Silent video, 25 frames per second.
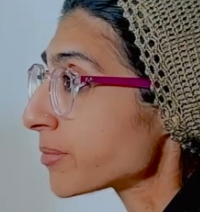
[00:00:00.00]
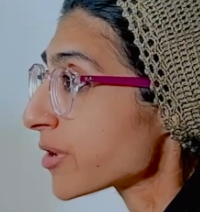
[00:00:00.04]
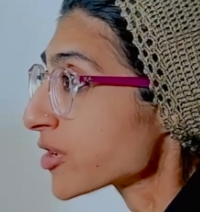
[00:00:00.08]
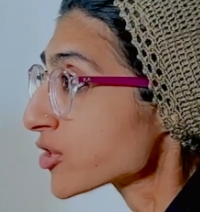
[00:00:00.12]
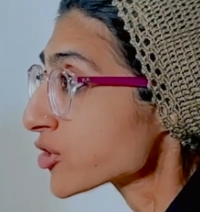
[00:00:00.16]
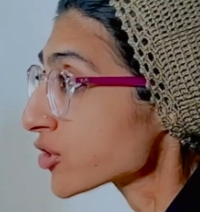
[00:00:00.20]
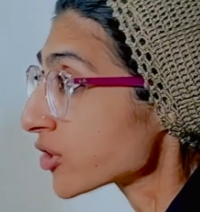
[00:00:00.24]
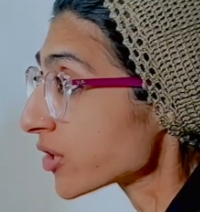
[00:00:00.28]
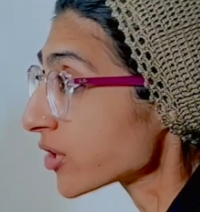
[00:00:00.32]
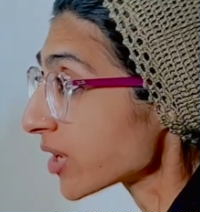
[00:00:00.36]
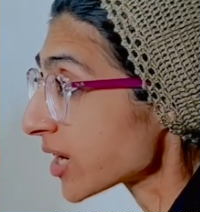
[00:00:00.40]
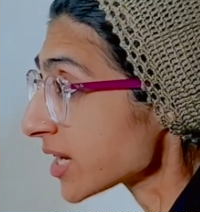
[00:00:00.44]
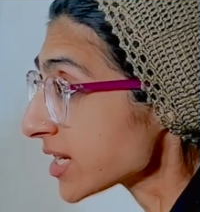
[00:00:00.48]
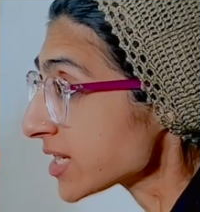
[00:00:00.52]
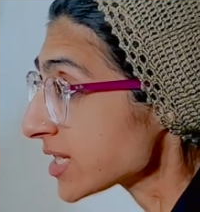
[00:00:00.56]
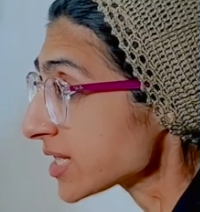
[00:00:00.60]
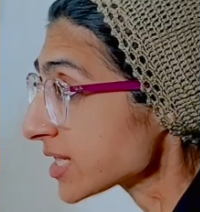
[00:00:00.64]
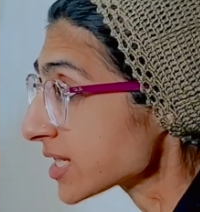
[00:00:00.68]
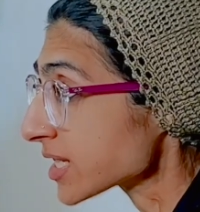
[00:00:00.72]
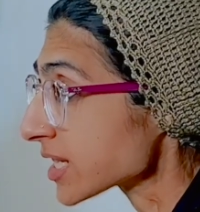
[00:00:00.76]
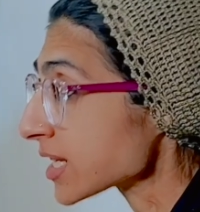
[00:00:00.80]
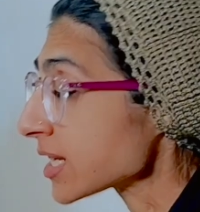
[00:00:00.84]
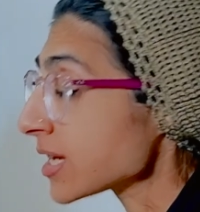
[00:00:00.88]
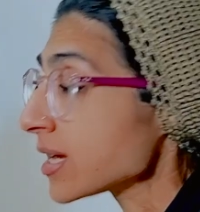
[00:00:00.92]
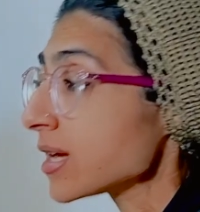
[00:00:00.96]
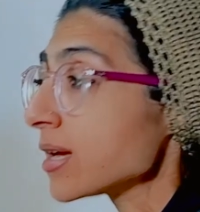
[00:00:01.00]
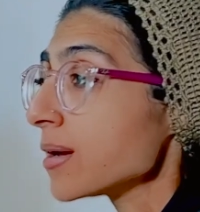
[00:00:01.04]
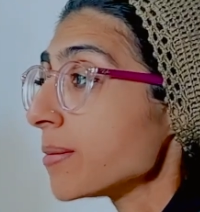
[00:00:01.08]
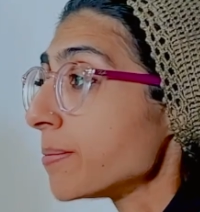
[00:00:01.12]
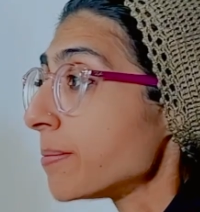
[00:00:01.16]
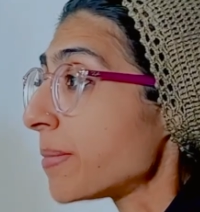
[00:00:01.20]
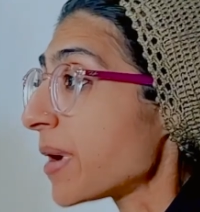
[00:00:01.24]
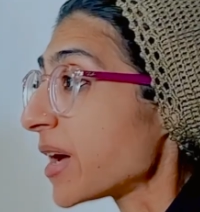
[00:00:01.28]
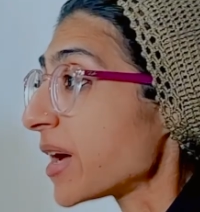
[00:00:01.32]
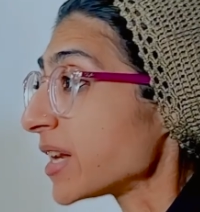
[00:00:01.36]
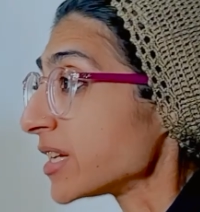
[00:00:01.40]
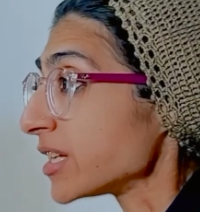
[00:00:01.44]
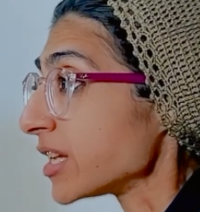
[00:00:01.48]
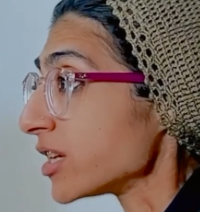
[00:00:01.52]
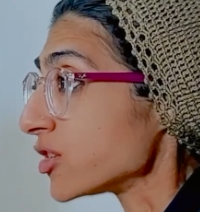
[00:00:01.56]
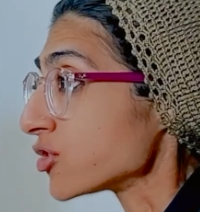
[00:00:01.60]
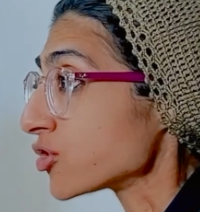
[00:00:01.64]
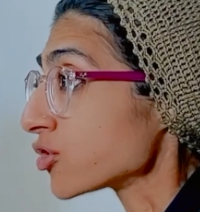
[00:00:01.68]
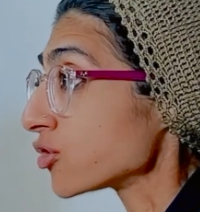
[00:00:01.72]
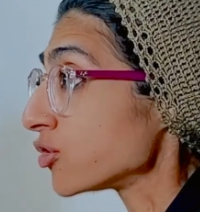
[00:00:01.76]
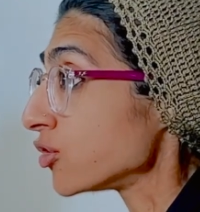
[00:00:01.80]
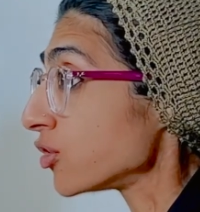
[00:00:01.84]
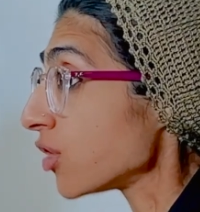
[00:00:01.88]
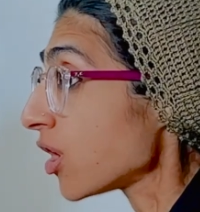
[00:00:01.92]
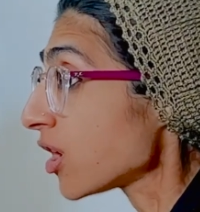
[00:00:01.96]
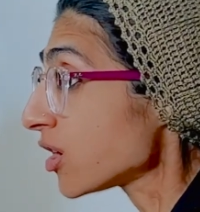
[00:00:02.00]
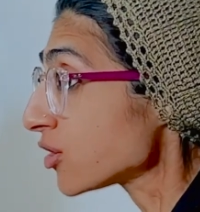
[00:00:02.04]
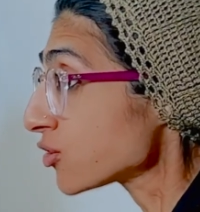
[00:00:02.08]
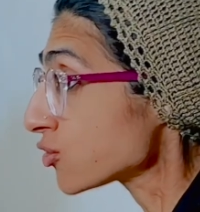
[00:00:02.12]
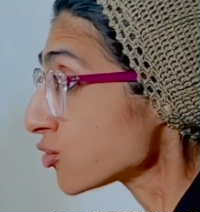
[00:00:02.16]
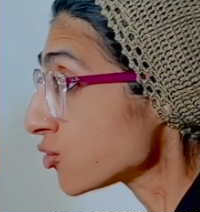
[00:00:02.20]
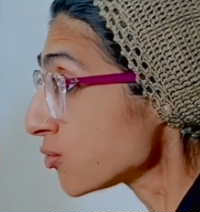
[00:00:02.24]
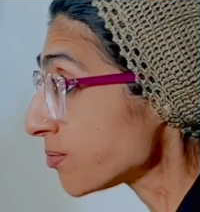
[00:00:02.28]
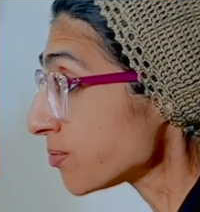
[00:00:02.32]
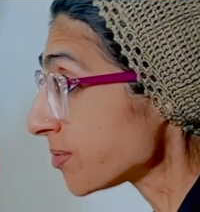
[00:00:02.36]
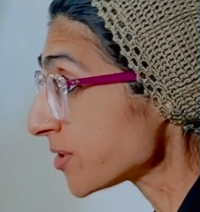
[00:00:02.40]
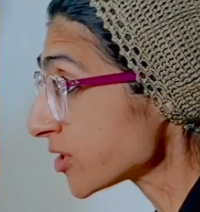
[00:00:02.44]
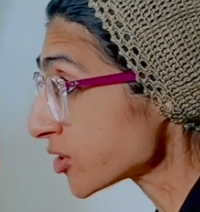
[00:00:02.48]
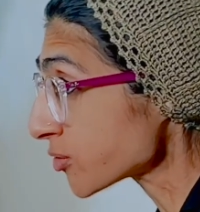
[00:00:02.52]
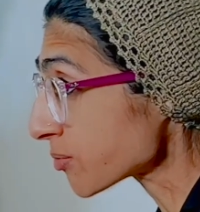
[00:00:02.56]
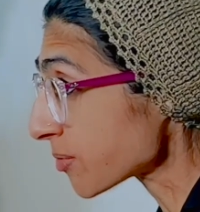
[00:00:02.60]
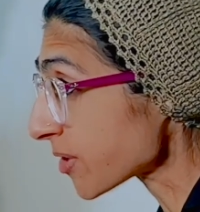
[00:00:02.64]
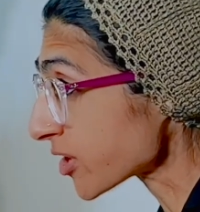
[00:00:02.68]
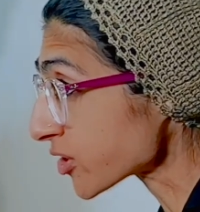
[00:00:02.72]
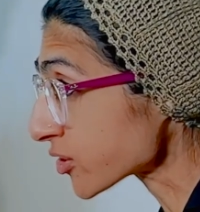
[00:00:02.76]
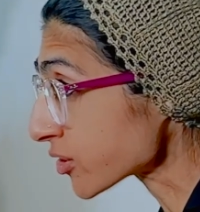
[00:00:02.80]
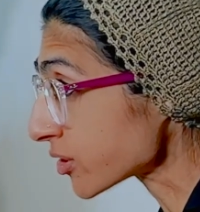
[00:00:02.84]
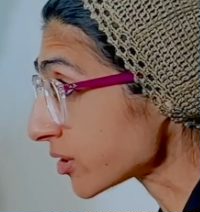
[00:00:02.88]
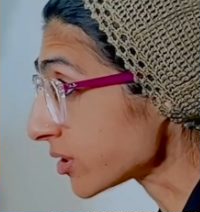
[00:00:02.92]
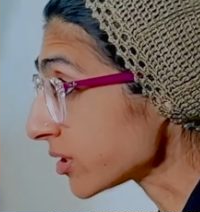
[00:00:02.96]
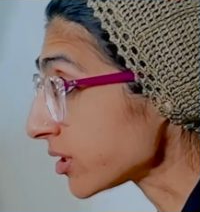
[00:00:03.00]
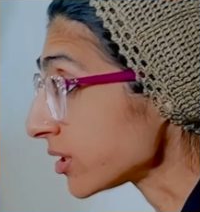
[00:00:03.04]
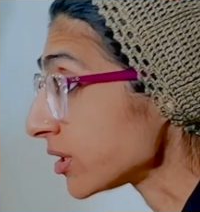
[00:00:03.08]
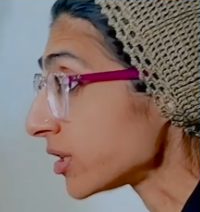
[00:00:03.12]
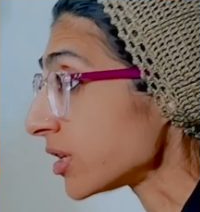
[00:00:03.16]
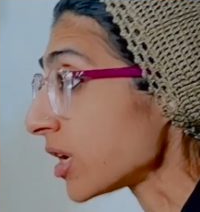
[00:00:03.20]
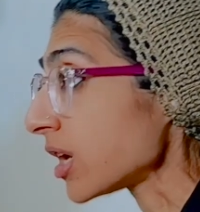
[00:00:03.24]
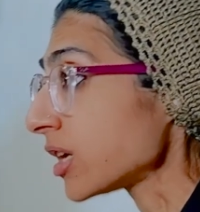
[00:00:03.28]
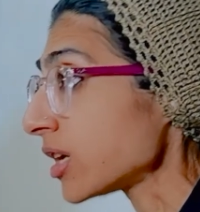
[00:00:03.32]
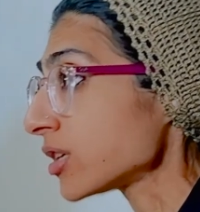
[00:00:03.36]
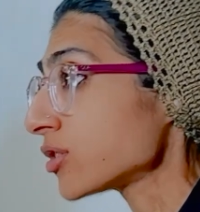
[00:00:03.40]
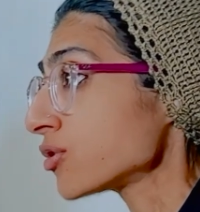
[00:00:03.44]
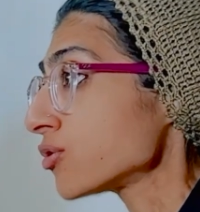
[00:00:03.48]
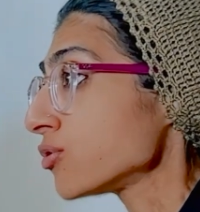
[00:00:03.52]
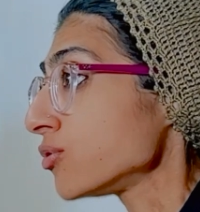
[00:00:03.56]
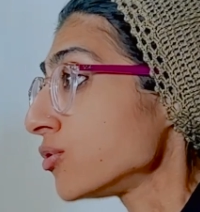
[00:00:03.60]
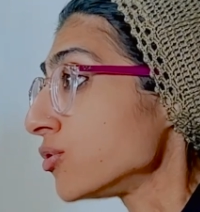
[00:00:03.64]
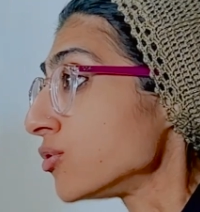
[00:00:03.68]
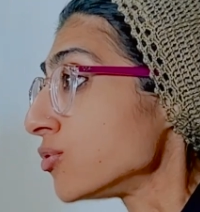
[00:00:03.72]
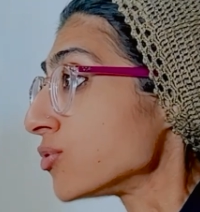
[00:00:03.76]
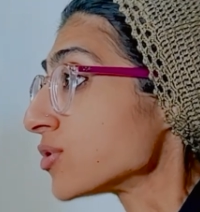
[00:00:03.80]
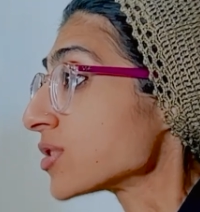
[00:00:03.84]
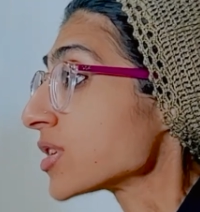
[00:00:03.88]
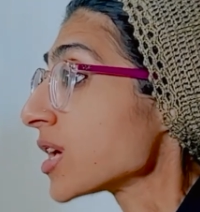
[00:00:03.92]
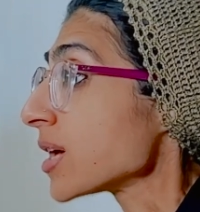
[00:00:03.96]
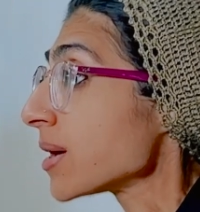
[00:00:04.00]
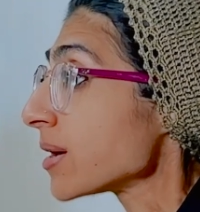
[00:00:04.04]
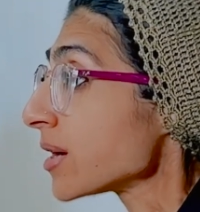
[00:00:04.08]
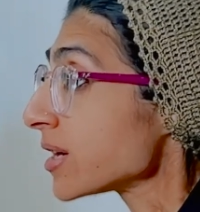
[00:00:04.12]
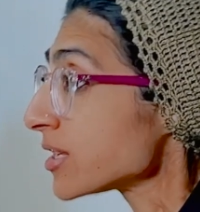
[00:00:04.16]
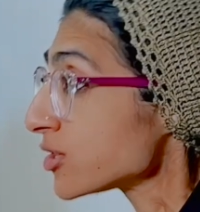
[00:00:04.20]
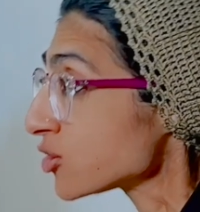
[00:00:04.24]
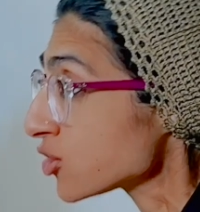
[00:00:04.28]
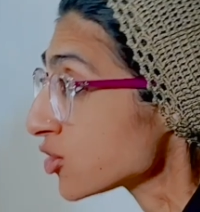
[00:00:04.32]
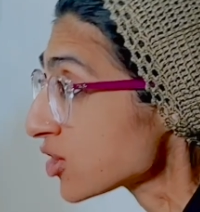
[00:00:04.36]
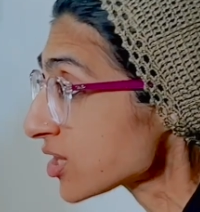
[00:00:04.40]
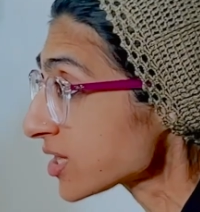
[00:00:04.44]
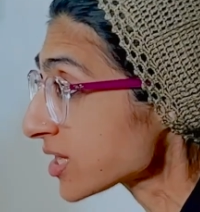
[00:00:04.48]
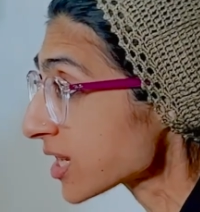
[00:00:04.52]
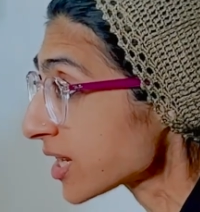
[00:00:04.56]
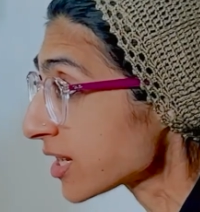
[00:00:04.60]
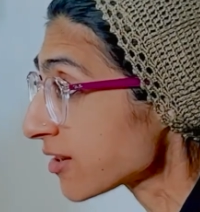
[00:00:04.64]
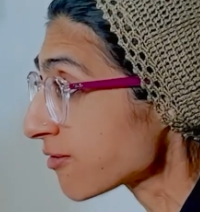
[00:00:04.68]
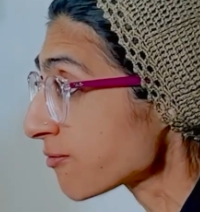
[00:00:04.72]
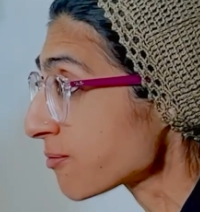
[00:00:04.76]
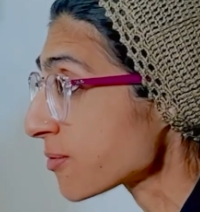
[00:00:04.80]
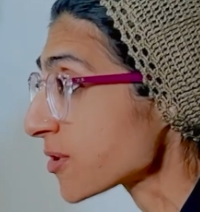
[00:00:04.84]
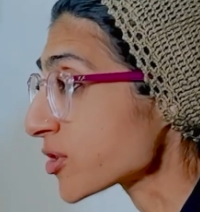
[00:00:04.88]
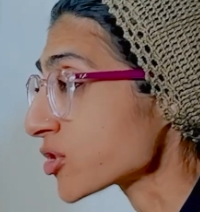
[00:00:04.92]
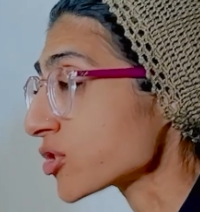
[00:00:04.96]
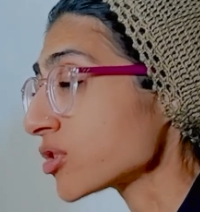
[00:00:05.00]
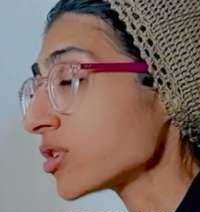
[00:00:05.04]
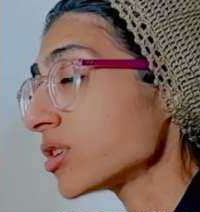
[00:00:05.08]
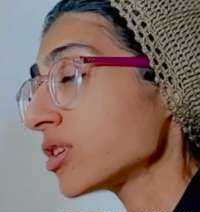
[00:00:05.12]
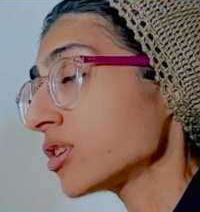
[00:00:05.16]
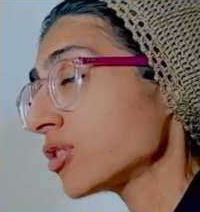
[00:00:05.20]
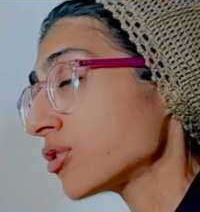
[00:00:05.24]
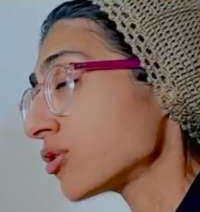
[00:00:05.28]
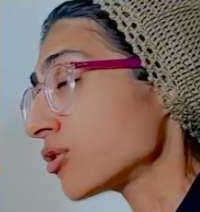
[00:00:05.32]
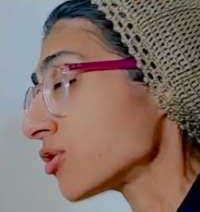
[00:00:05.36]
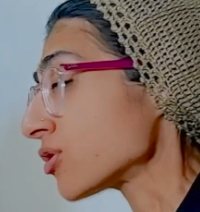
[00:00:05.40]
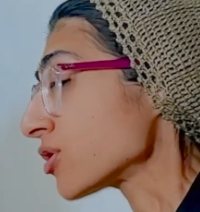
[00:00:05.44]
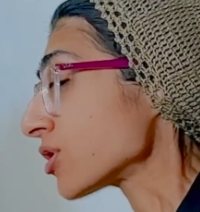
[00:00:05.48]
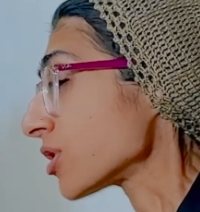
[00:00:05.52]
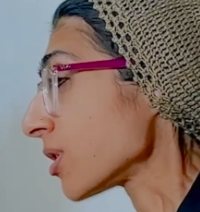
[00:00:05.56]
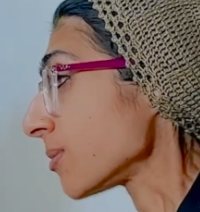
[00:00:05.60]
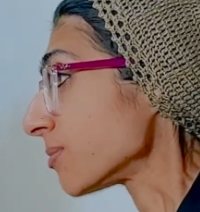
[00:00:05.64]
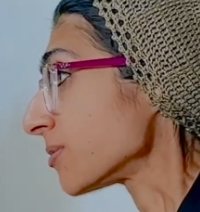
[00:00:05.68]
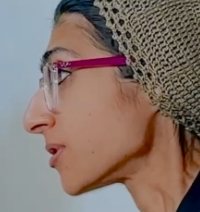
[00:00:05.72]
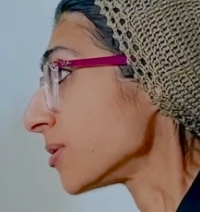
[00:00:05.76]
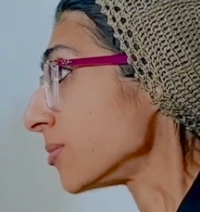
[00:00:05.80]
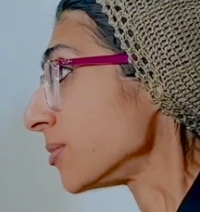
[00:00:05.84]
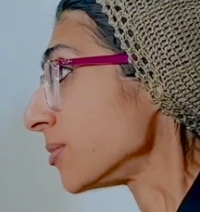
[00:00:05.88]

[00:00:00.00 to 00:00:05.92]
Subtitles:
pressurized bandage. Not too much pressure, not too loose. Just enough pressure to stop the